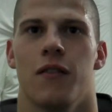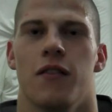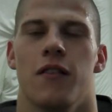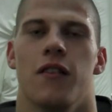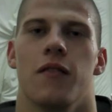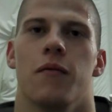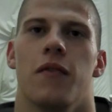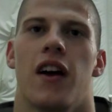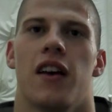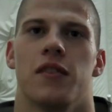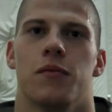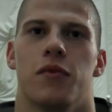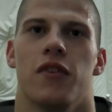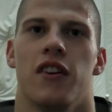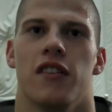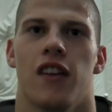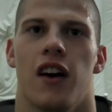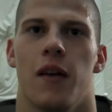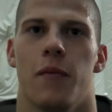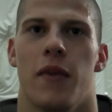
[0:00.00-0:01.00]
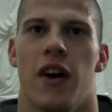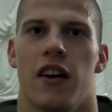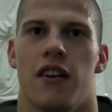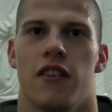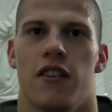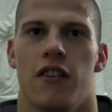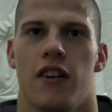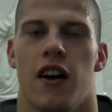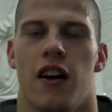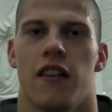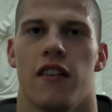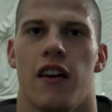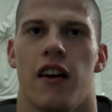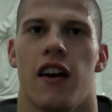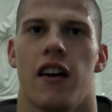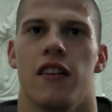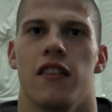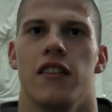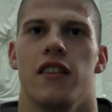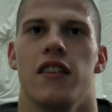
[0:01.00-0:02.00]
And as playing linebacker, you're kind of the
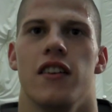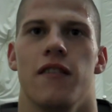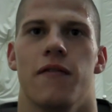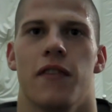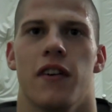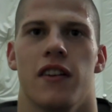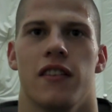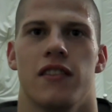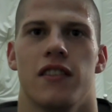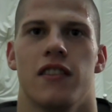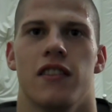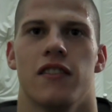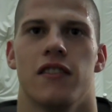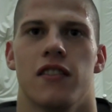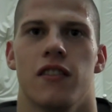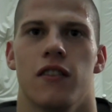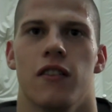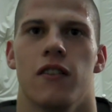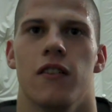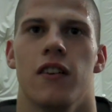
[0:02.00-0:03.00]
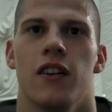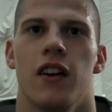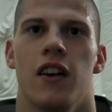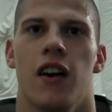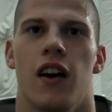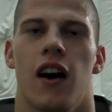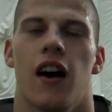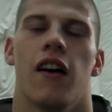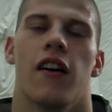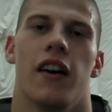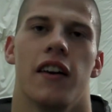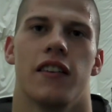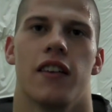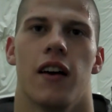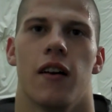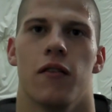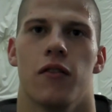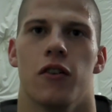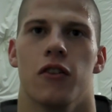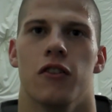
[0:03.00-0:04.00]
head of the defense, and so I like
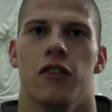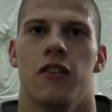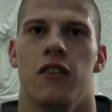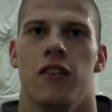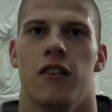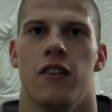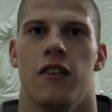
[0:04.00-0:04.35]
that role.